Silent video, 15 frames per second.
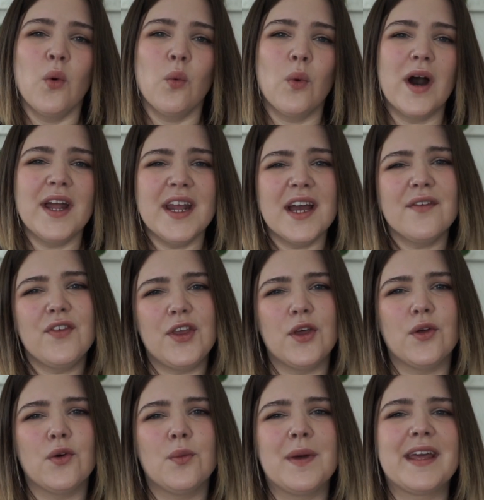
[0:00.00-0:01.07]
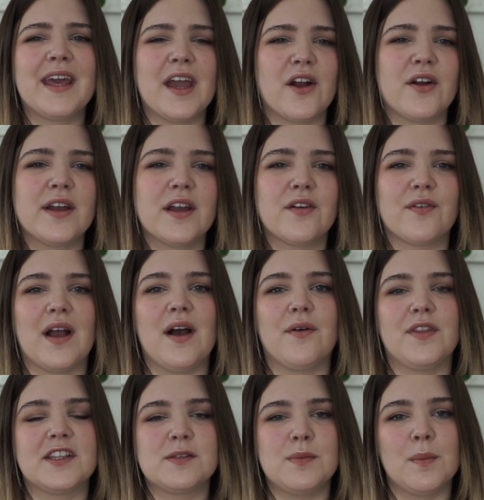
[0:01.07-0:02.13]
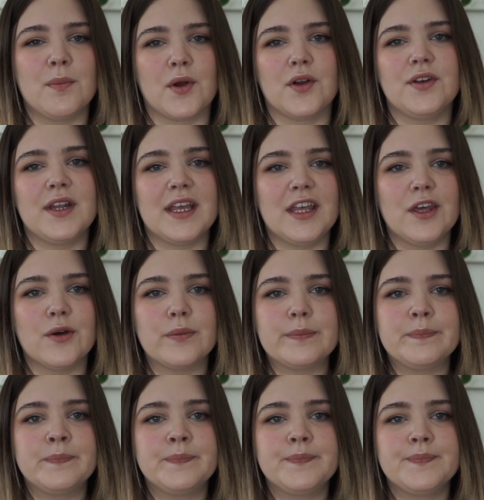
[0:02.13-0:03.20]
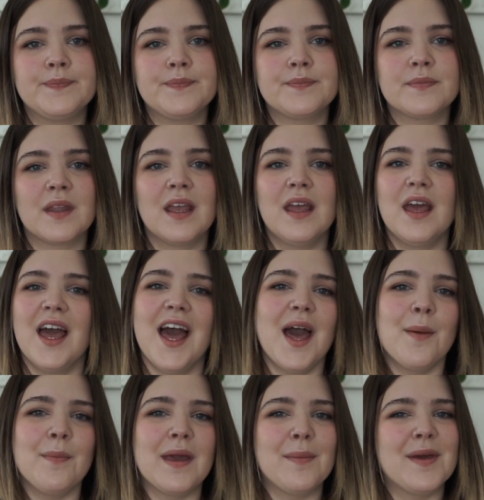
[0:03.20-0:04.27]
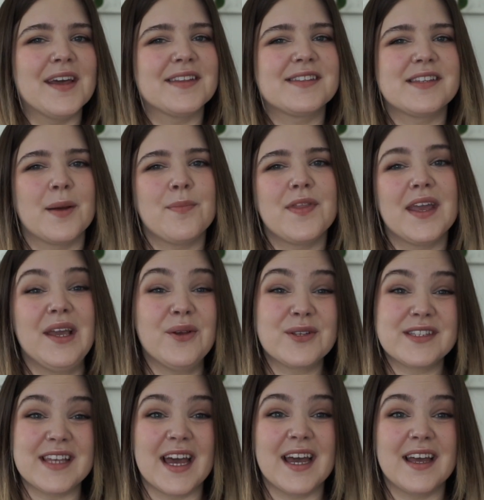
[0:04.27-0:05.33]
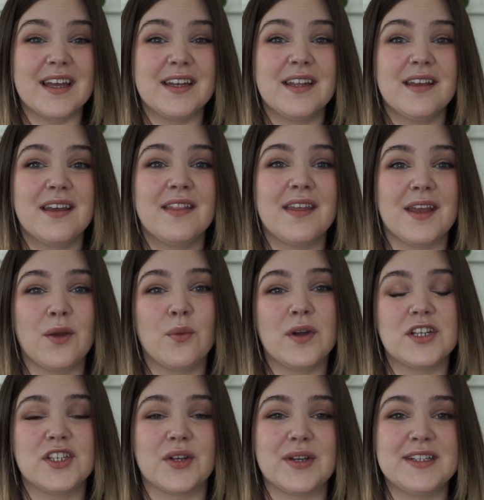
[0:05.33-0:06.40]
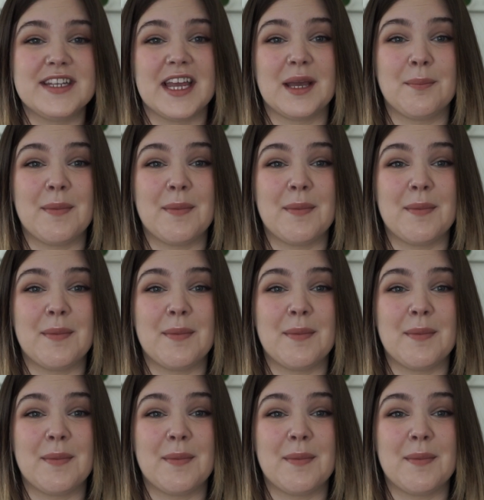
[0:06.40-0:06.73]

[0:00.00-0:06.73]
What have you been carrying around that's been burdening you? Maybe it's something you said that you wish you could take